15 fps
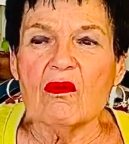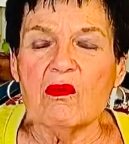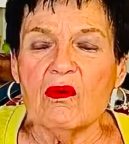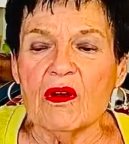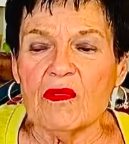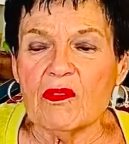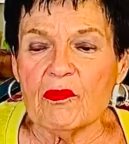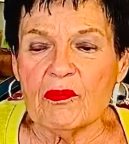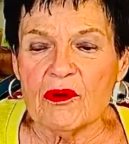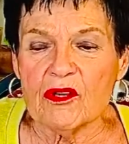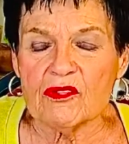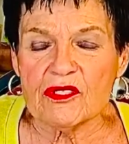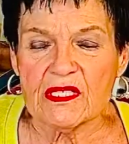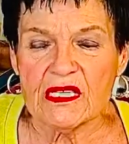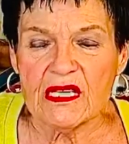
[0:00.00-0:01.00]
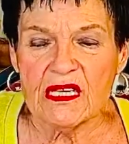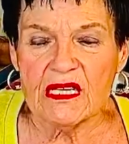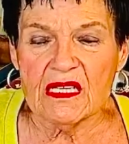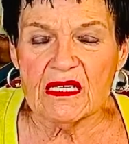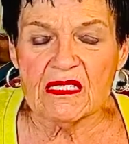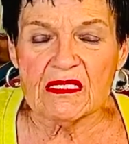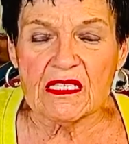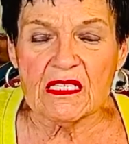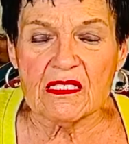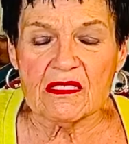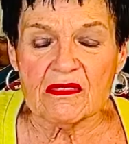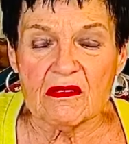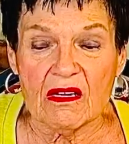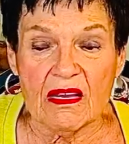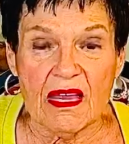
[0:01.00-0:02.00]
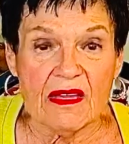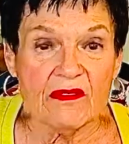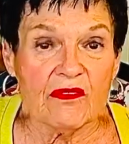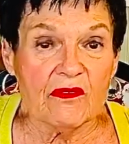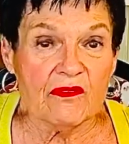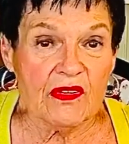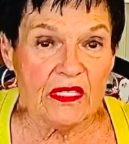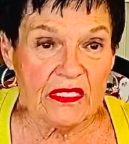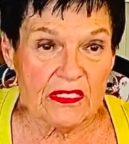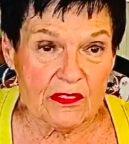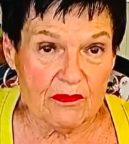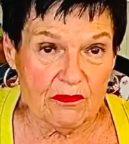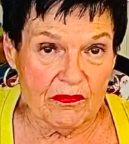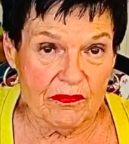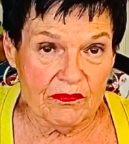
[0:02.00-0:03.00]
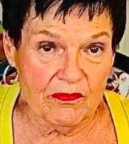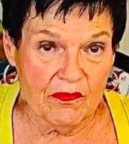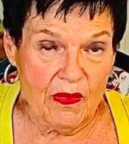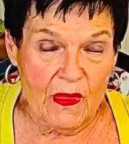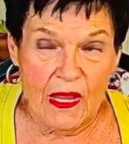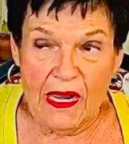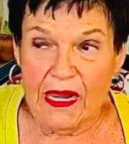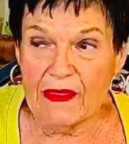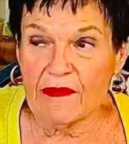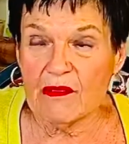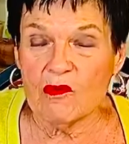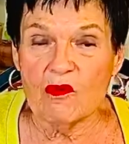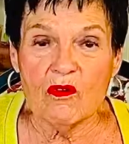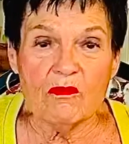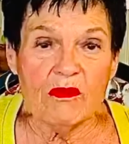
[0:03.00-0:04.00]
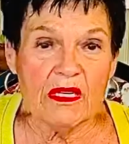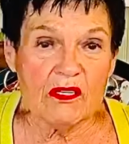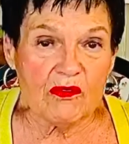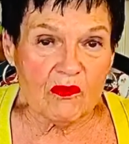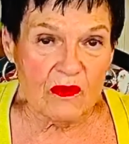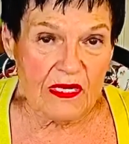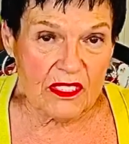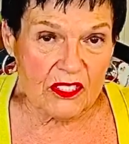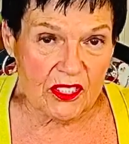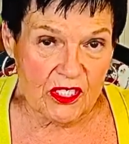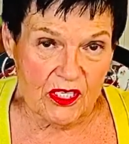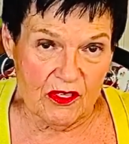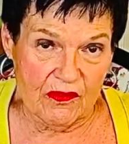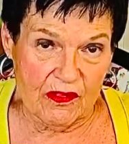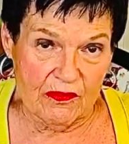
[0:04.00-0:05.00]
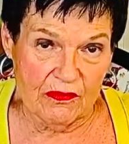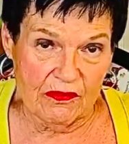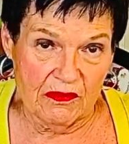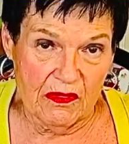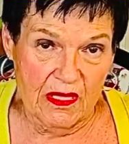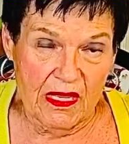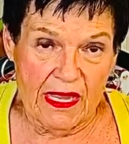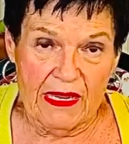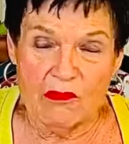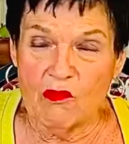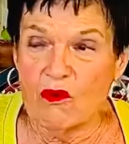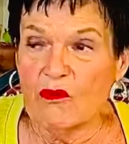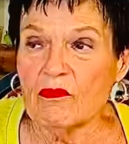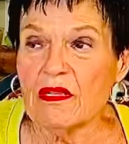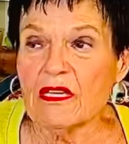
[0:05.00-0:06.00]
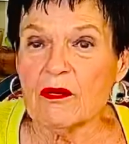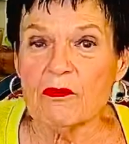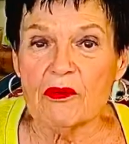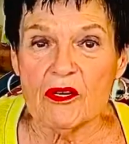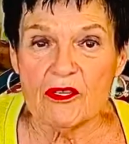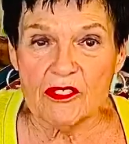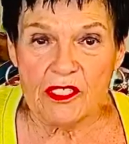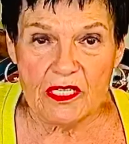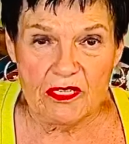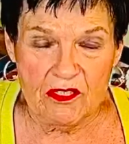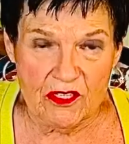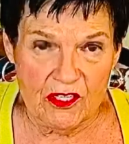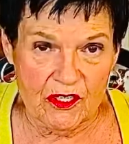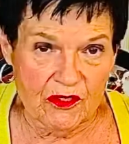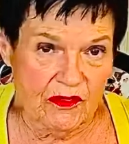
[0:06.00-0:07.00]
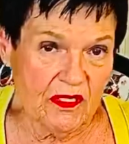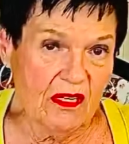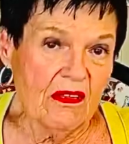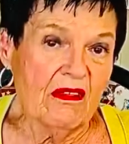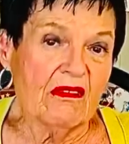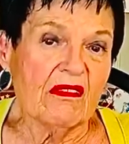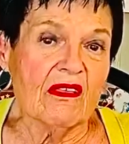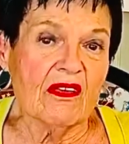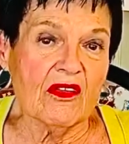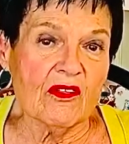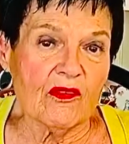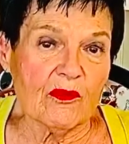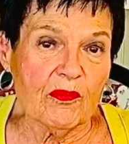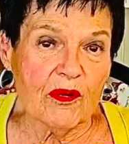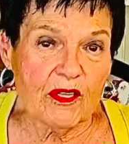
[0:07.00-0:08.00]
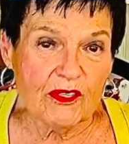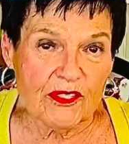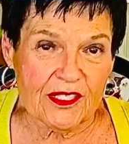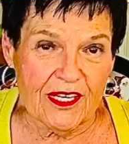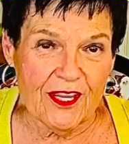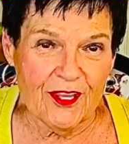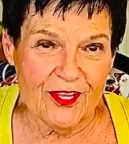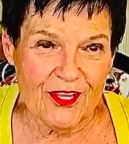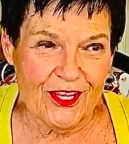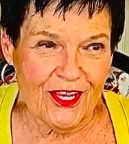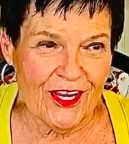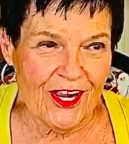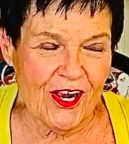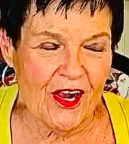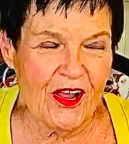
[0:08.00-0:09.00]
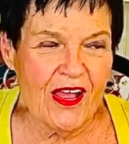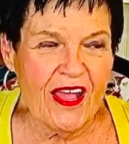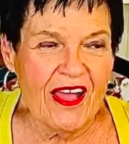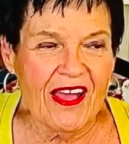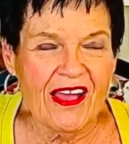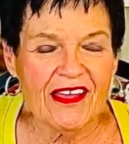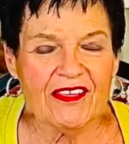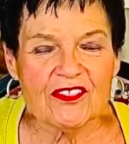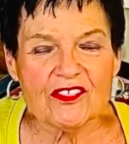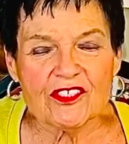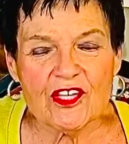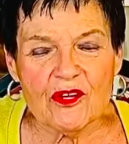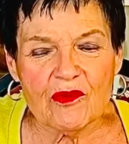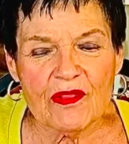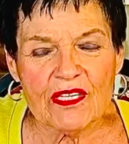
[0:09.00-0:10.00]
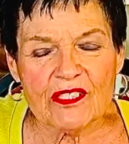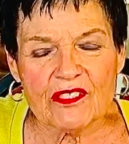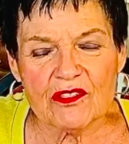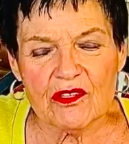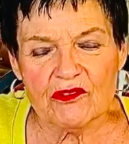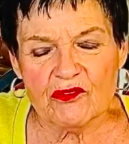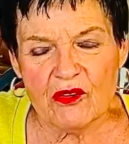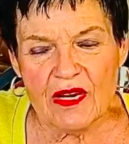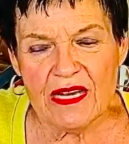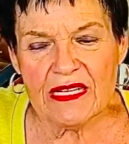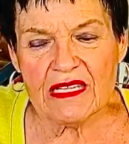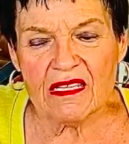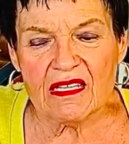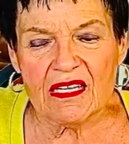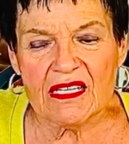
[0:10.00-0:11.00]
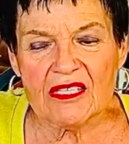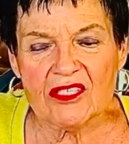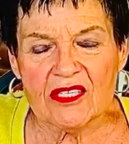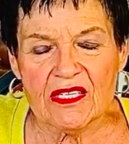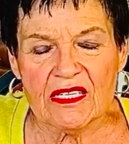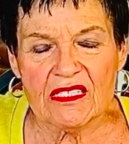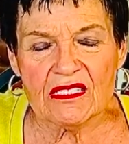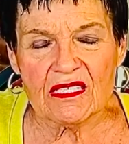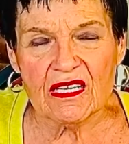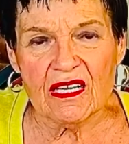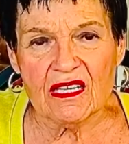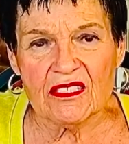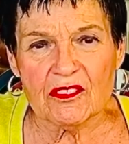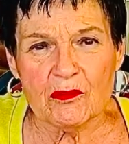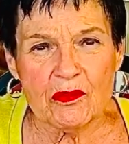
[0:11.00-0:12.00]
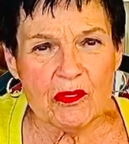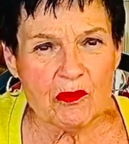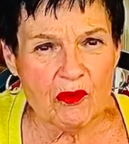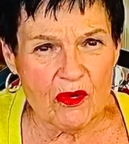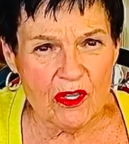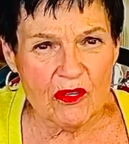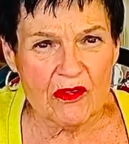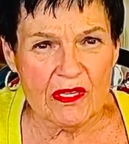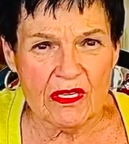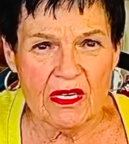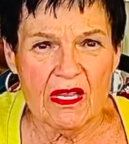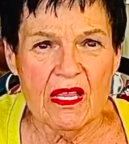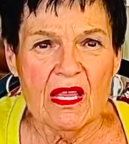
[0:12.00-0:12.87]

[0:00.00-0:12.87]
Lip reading: what the person is like the victim. And they want me to rescue them and want me to persecute the other person, you know. And so that's triangulation has got to be broken